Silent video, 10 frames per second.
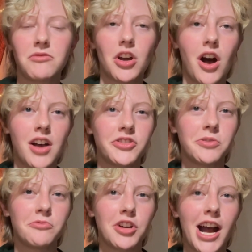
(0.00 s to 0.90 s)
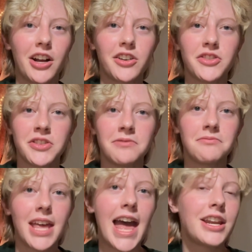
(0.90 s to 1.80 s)
costume trackers, and
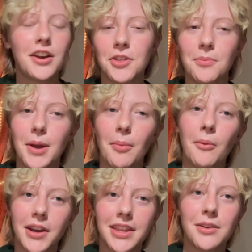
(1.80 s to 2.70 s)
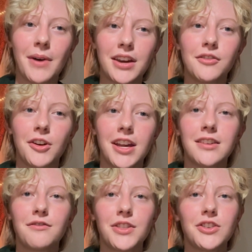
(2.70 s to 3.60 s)
any other paperwork that you might have created for the